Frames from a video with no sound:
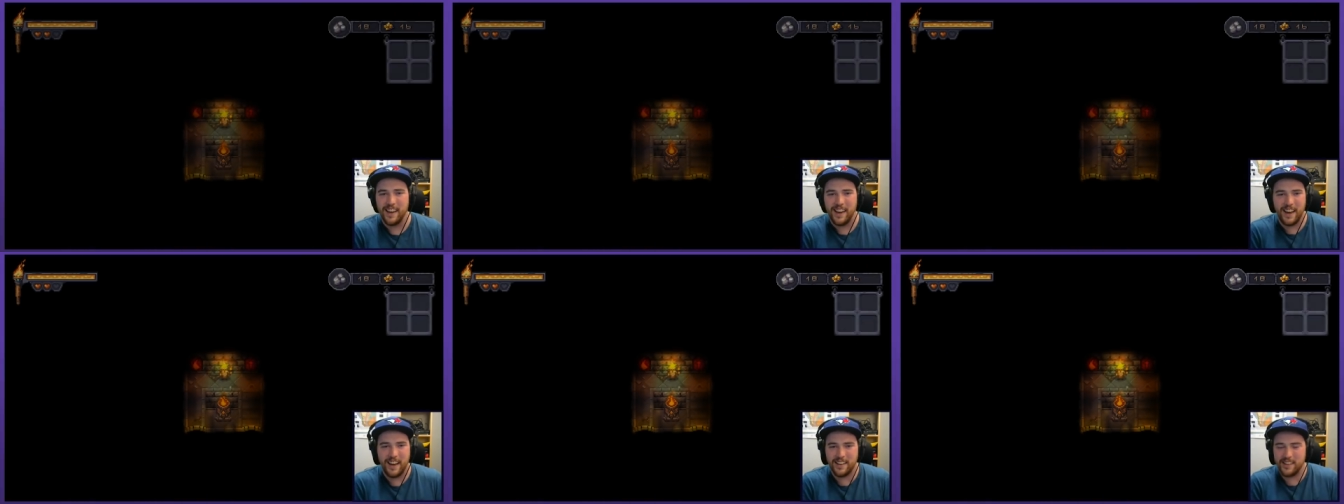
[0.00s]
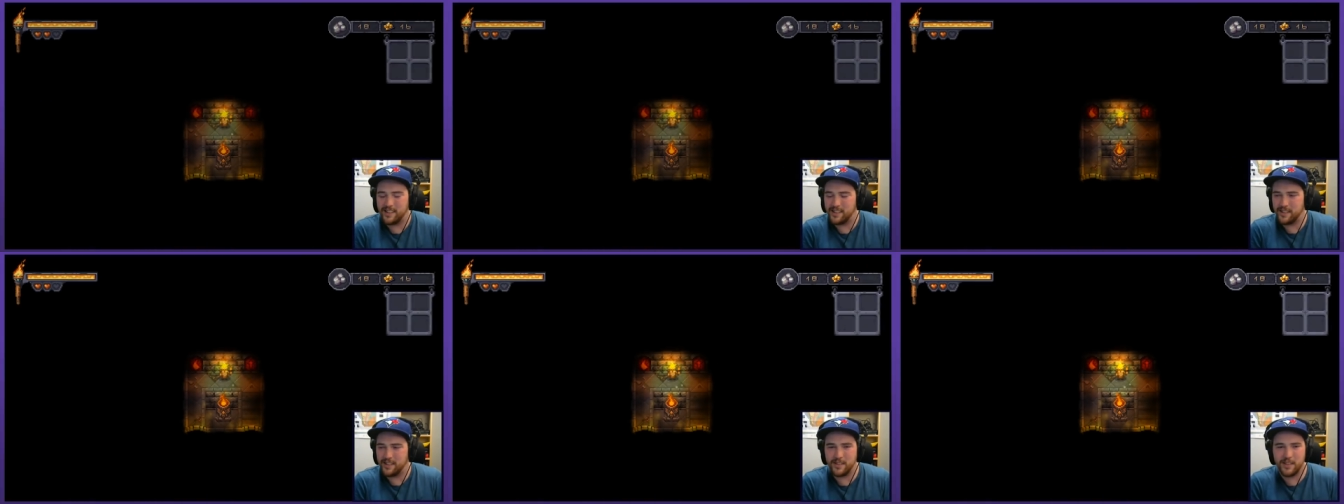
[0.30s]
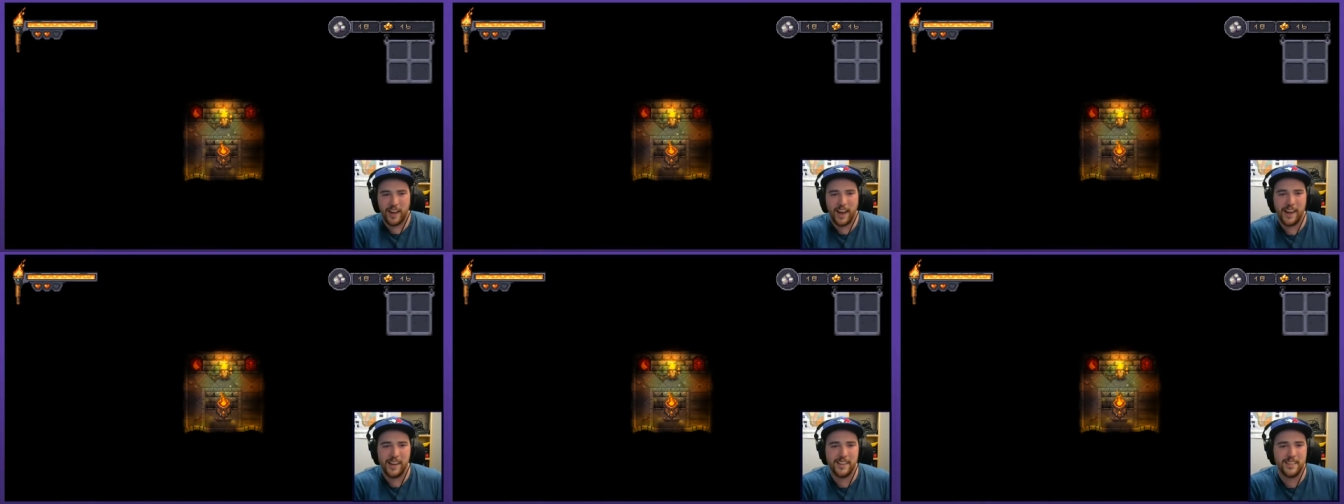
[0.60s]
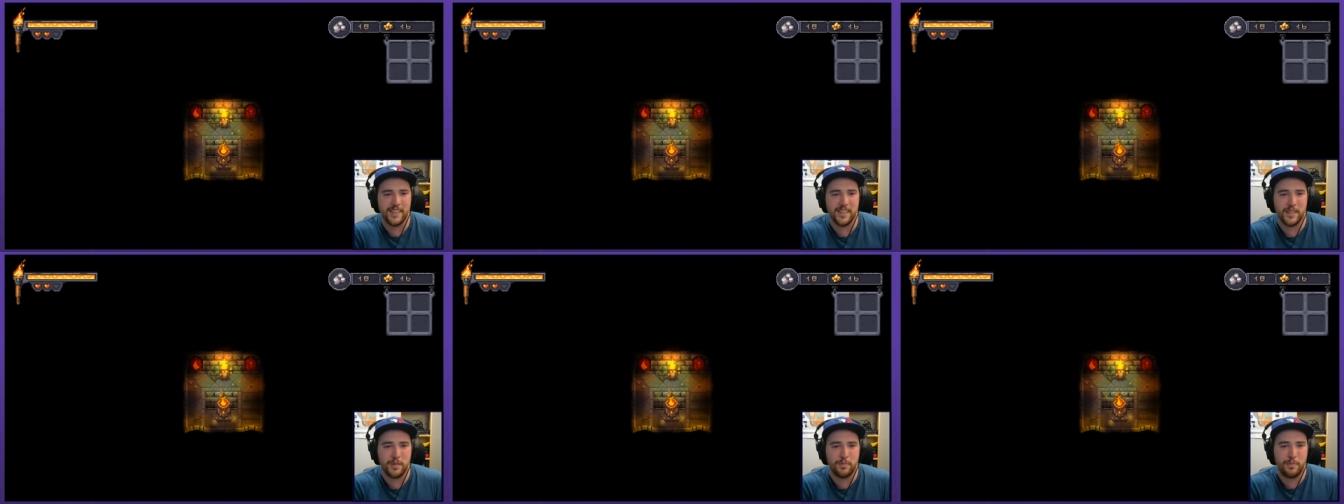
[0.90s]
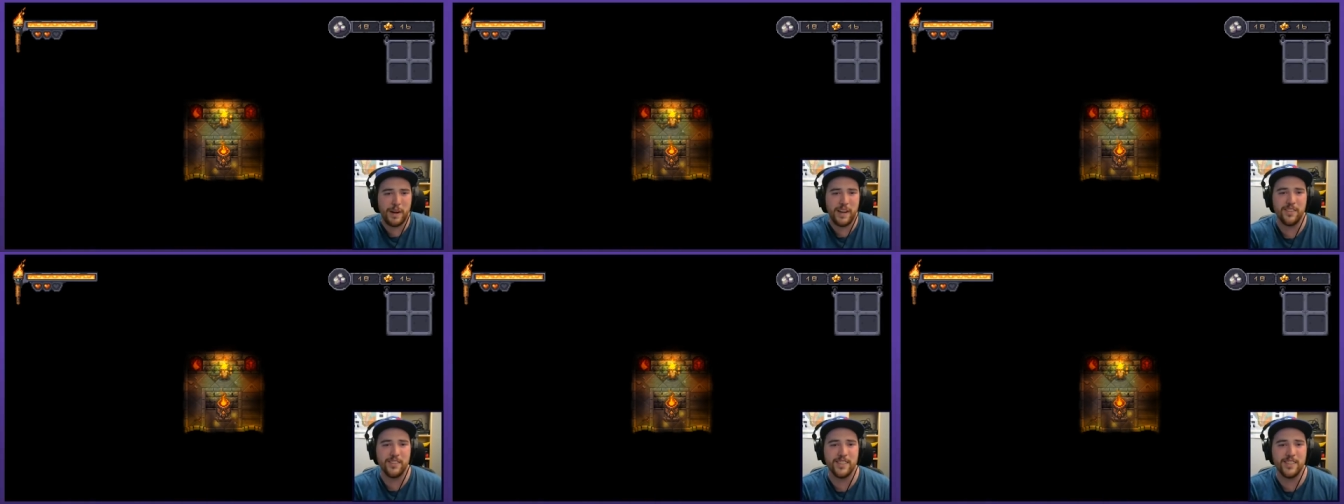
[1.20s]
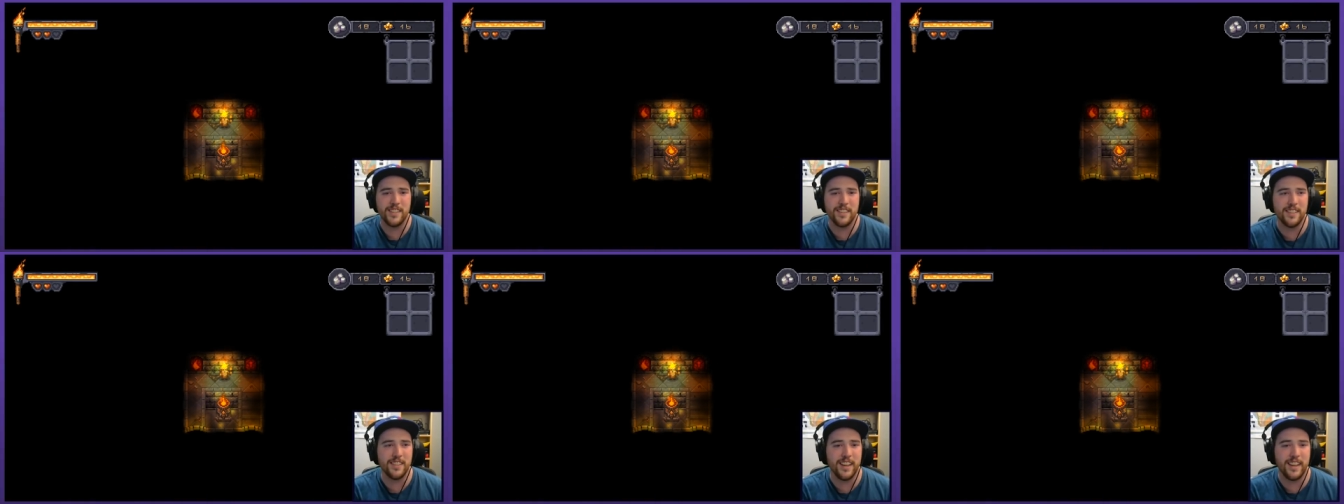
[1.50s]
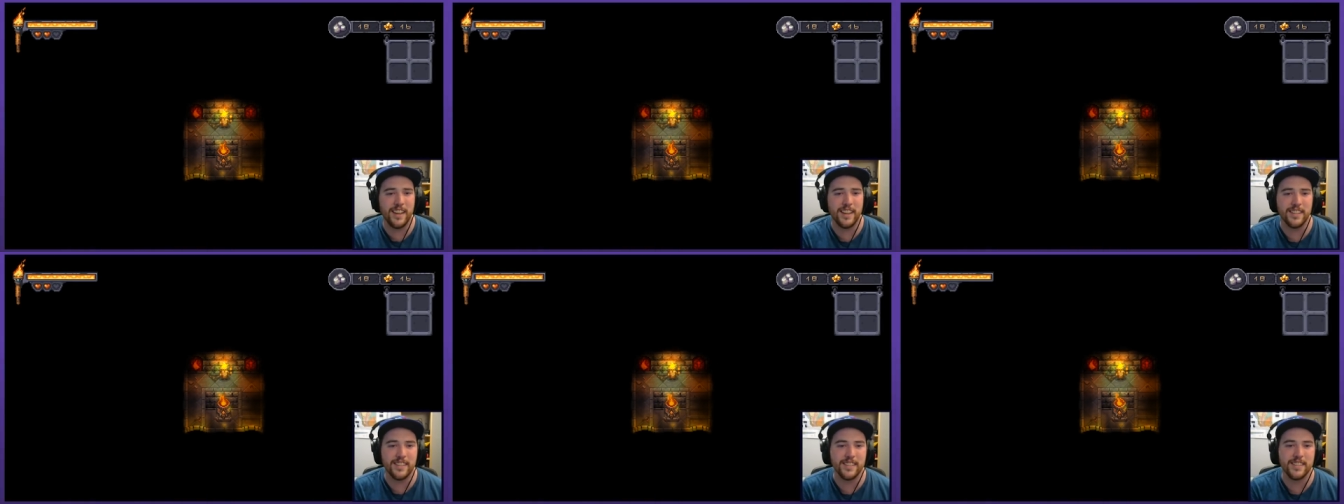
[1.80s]
and hatching spiders and
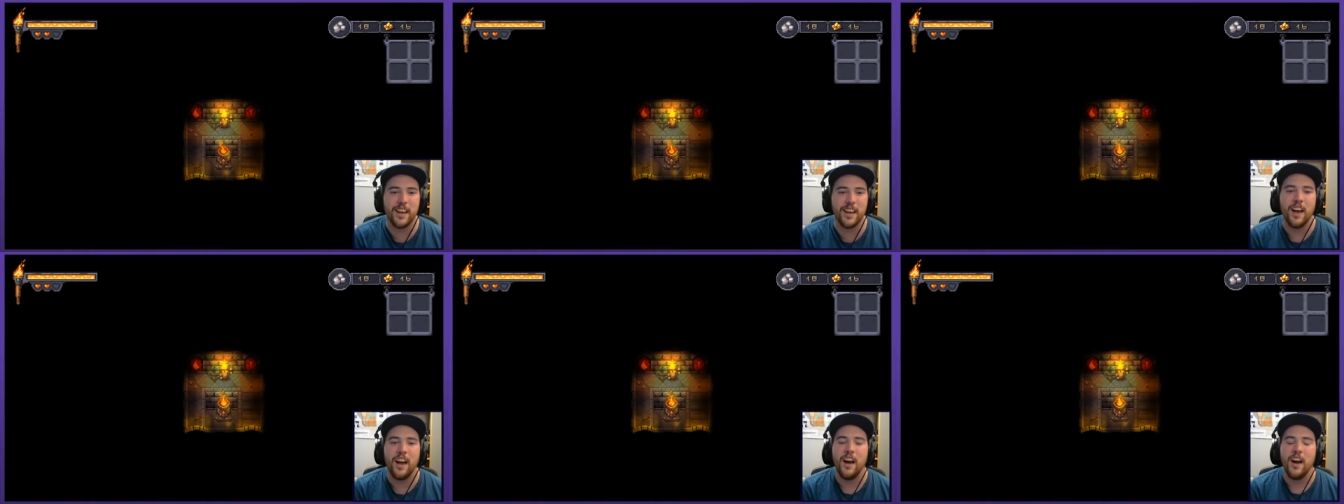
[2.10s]
things.